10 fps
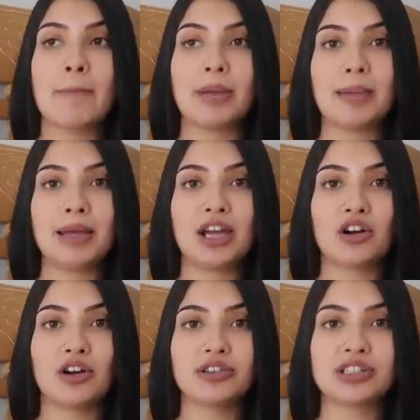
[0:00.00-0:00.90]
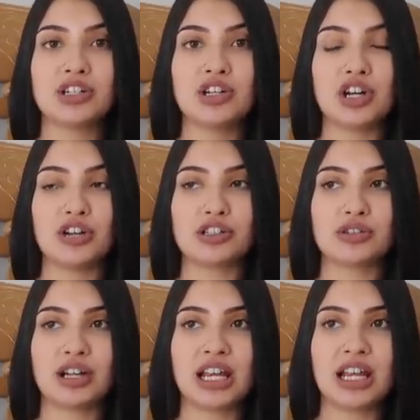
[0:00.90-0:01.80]
Baby girl's
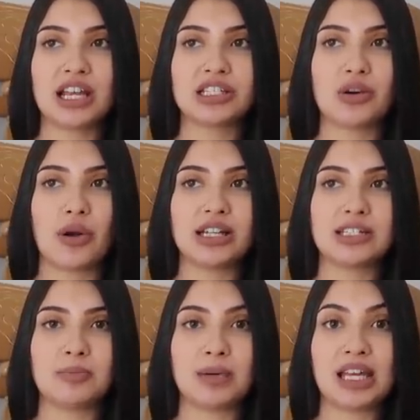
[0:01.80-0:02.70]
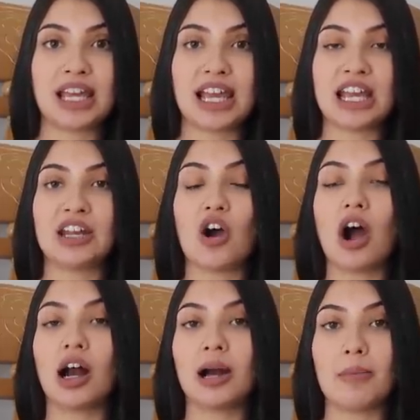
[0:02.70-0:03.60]
nursery is going to be in
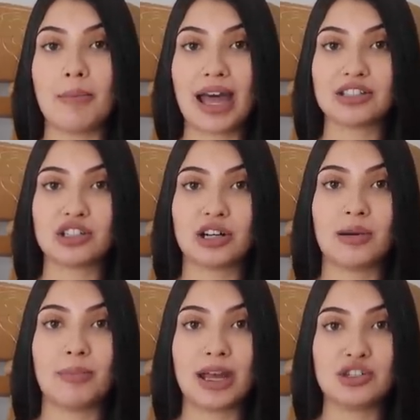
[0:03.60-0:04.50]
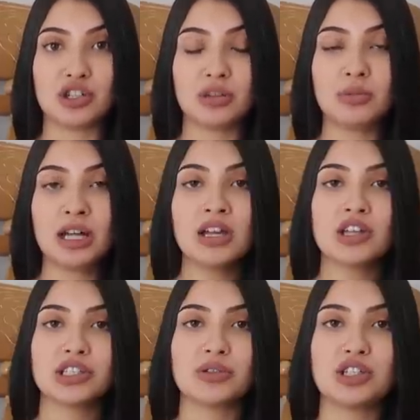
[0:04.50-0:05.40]
our master bedroom.
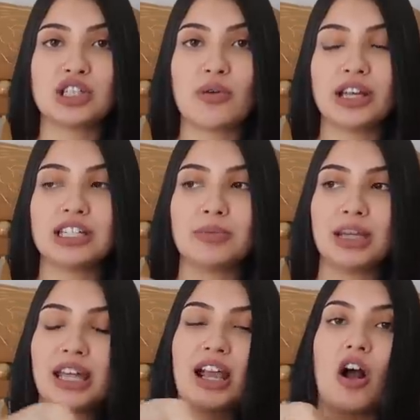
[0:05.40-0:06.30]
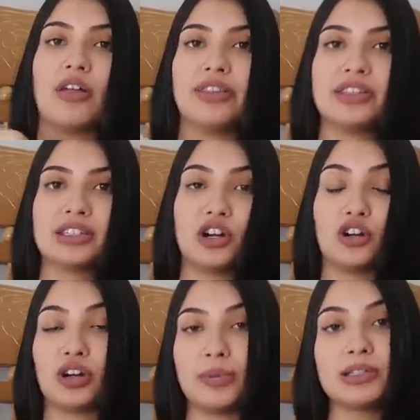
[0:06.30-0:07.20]
So she's going to be like on this, her
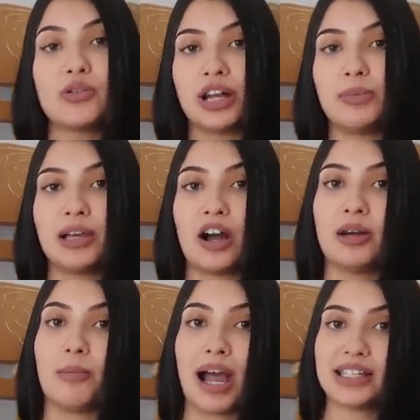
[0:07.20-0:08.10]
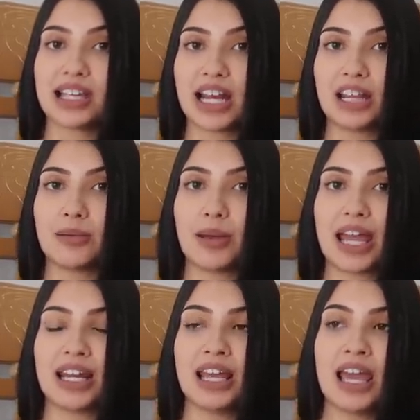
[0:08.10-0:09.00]
crib is going to be on my side of the
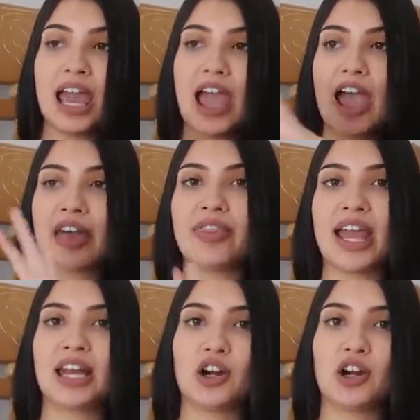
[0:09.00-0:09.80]
bed and then